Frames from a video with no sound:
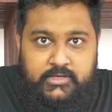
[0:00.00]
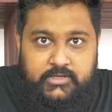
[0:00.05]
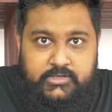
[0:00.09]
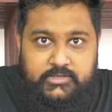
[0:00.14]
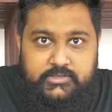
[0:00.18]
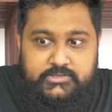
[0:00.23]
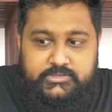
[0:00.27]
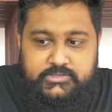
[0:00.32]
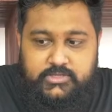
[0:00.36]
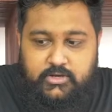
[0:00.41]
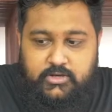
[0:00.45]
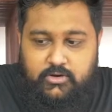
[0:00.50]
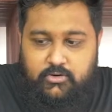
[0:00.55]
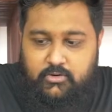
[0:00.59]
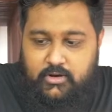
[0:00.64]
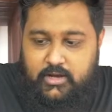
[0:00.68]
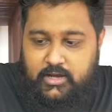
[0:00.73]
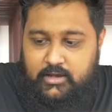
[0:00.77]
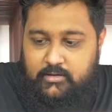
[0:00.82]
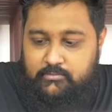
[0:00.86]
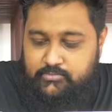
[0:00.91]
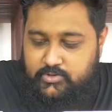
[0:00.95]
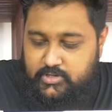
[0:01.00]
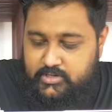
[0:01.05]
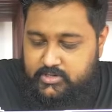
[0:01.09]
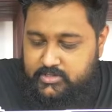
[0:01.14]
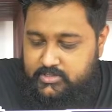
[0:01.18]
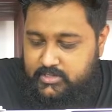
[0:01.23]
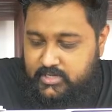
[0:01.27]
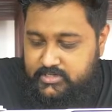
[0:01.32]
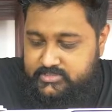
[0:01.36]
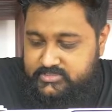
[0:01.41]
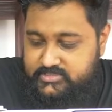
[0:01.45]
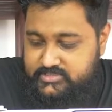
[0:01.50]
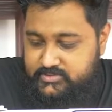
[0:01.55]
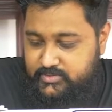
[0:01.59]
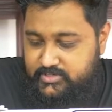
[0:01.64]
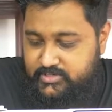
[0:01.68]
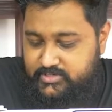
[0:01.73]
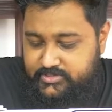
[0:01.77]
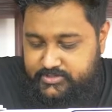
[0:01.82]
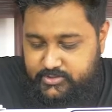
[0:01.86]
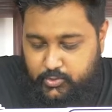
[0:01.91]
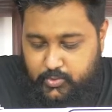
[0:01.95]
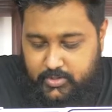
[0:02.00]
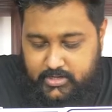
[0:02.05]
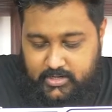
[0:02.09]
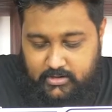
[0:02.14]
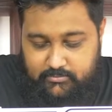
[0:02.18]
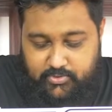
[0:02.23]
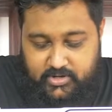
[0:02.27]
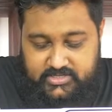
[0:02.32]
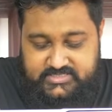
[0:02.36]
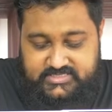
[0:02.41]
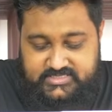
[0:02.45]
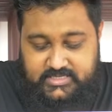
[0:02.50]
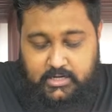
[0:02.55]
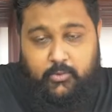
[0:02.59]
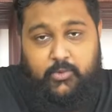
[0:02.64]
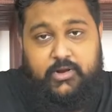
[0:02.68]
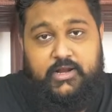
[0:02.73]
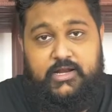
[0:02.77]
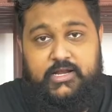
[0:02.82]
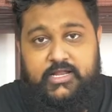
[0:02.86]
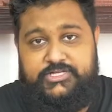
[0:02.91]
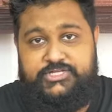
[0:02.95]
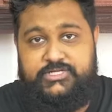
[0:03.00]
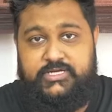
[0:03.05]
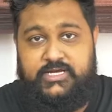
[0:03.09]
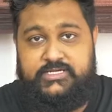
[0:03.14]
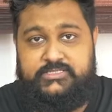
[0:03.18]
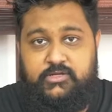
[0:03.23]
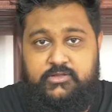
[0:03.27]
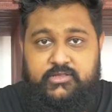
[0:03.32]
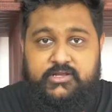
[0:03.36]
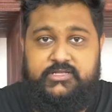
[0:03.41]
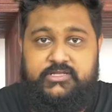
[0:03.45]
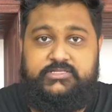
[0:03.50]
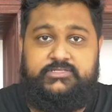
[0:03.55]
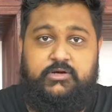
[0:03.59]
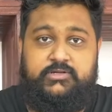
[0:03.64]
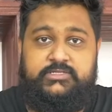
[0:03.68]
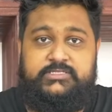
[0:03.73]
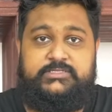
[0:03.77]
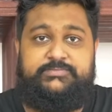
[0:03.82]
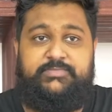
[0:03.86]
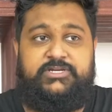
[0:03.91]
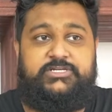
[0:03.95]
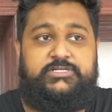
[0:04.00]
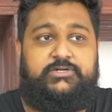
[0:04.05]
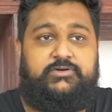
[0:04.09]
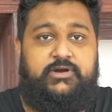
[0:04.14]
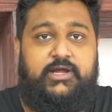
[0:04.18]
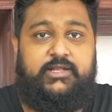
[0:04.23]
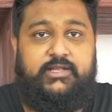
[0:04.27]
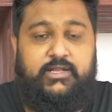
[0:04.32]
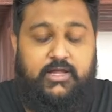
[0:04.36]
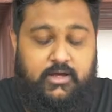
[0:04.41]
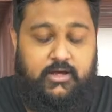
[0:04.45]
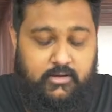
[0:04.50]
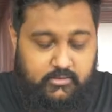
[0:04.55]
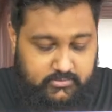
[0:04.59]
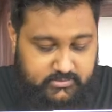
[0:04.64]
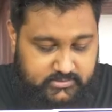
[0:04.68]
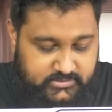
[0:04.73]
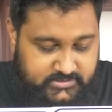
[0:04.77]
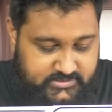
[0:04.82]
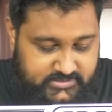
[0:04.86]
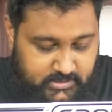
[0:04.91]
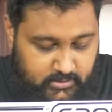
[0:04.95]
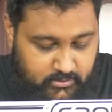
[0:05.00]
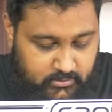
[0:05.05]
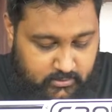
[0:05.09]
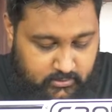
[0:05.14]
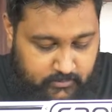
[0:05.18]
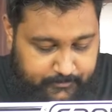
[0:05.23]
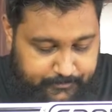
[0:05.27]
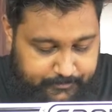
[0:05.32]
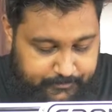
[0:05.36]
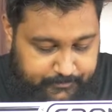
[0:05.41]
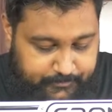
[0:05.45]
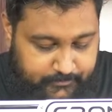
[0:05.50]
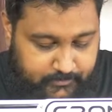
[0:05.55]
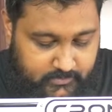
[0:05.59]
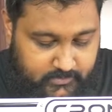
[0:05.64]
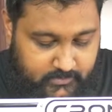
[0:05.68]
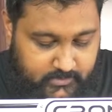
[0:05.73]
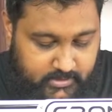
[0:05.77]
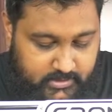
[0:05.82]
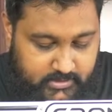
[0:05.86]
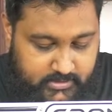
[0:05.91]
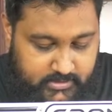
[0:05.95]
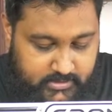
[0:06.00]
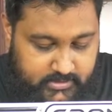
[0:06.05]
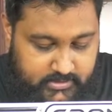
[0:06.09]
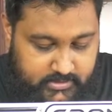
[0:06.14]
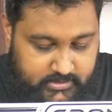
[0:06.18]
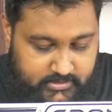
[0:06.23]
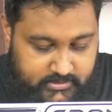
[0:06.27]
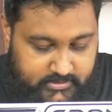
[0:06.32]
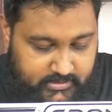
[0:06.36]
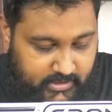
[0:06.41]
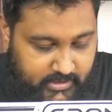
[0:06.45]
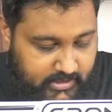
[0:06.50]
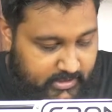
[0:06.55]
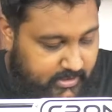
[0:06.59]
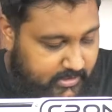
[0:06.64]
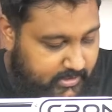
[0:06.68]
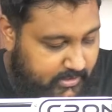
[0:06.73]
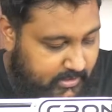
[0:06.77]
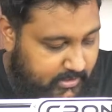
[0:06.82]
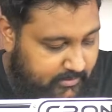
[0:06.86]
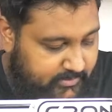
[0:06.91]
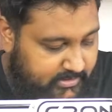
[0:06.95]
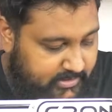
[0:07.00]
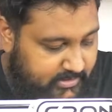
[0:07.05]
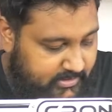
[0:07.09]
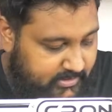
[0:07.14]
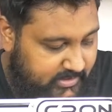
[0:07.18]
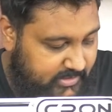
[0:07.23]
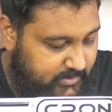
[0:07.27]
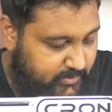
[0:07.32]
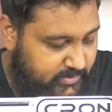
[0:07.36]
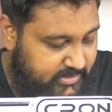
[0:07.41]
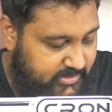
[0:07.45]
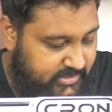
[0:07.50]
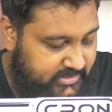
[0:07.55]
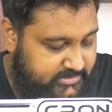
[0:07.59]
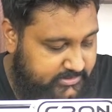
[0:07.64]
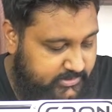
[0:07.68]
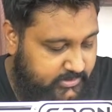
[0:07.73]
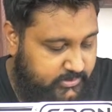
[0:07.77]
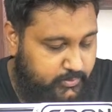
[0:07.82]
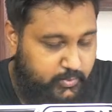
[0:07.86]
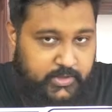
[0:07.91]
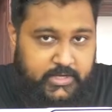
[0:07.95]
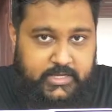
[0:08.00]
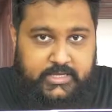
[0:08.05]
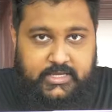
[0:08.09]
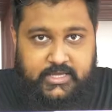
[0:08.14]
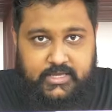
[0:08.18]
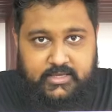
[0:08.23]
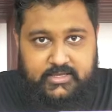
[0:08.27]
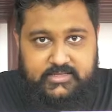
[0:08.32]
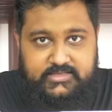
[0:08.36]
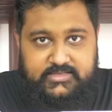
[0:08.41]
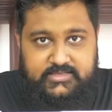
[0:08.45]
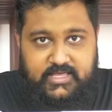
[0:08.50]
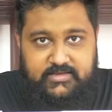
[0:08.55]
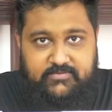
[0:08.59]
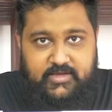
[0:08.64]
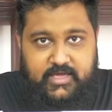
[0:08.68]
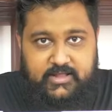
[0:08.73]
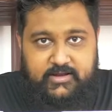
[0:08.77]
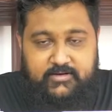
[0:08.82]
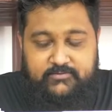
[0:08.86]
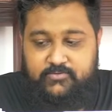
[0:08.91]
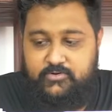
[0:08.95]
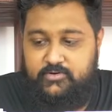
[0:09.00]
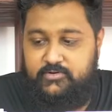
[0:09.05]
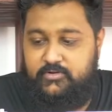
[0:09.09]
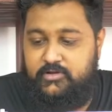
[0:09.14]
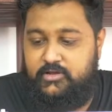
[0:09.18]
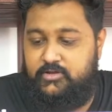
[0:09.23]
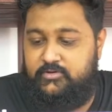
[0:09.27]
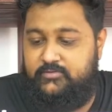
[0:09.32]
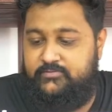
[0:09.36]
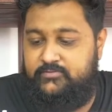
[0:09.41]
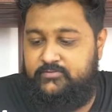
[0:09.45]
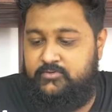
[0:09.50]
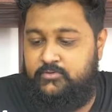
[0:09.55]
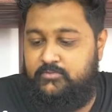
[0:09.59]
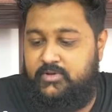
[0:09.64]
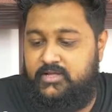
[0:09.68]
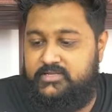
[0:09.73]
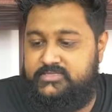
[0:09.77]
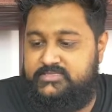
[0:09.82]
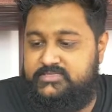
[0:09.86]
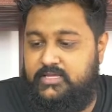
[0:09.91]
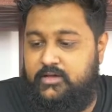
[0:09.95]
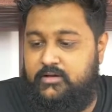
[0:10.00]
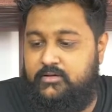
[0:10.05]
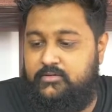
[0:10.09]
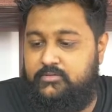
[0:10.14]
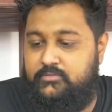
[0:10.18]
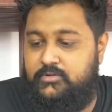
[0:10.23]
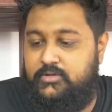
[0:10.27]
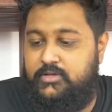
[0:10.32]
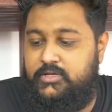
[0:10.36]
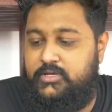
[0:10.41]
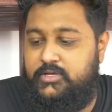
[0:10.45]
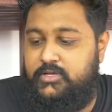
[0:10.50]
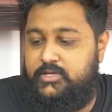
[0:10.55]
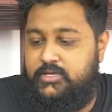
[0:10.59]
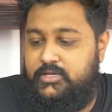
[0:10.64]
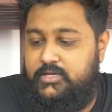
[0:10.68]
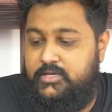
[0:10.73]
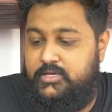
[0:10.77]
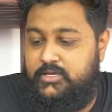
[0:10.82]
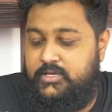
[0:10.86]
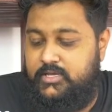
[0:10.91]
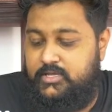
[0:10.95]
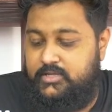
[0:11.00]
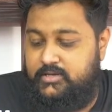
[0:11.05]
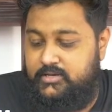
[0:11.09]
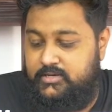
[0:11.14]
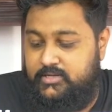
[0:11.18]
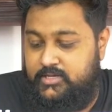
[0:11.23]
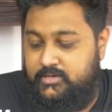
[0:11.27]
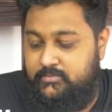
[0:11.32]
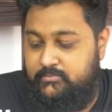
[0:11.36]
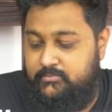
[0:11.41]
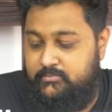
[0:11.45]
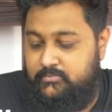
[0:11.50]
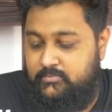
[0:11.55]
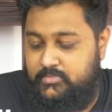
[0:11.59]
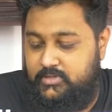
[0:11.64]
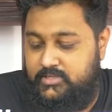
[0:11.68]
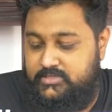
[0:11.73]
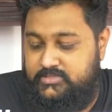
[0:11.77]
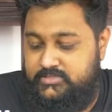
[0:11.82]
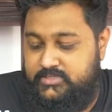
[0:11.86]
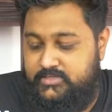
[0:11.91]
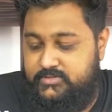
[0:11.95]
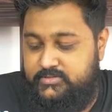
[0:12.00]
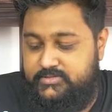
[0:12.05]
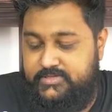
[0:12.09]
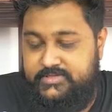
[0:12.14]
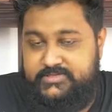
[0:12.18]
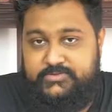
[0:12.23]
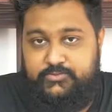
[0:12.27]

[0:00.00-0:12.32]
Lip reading: So I just wanted to do a quick unboxing, and I want to let you guys know that it's on special right now. So yeah, I mean, when I saw it working, they've had it for a good few months now, and it's